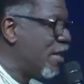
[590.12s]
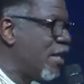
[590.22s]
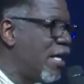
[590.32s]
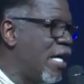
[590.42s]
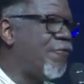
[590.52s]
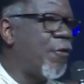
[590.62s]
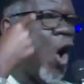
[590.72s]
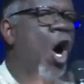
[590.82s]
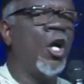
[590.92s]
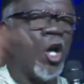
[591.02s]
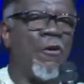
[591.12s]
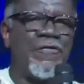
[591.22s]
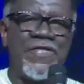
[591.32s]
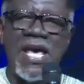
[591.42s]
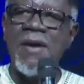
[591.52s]
if all
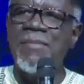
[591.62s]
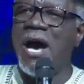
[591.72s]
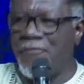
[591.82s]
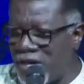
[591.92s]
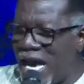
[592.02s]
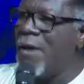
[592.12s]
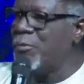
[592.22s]
of them have come